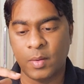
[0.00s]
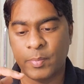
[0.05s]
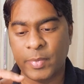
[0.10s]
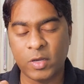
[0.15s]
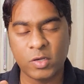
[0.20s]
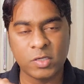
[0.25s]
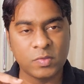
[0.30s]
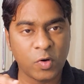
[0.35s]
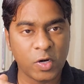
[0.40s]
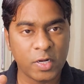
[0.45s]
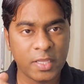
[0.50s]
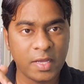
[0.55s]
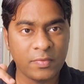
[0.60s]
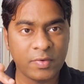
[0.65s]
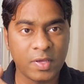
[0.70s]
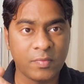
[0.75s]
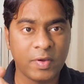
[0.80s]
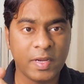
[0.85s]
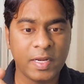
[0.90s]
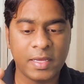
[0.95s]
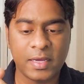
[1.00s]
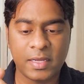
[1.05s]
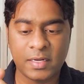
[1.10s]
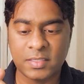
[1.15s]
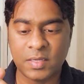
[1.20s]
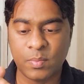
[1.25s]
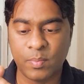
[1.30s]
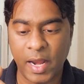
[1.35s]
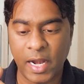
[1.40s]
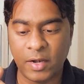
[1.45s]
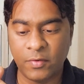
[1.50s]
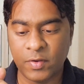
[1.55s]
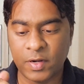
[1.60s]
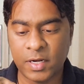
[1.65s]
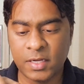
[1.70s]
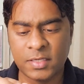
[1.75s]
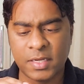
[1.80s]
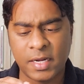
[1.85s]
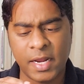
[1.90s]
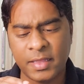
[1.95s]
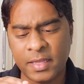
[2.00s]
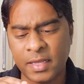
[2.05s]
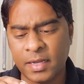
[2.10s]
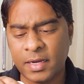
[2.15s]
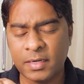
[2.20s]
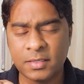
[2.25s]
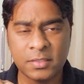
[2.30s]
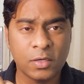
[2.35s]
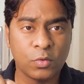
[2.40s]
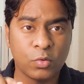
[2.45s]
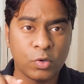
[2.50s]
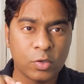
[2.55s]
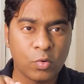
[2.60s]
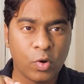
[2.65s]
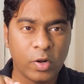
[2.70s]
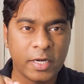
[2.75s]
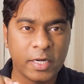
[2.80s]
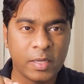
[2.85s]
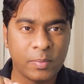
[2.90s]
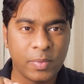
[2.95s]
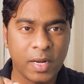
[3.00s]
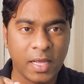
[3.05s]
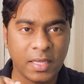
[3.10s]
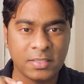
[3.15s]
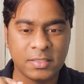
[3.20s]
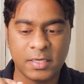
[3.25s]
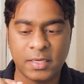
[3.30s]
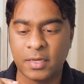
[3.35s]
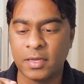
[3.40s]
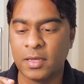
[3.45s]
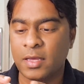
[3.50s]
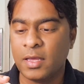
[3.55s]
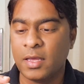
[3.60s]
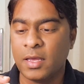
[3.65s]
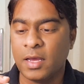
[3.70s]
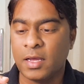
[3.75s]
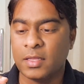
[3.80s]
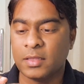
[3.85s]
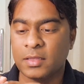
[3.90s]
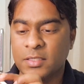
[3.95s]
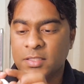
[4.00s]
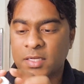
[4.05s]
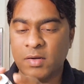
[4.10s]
because what they have given here is a matte finish, and I think it's a good quality plastic. The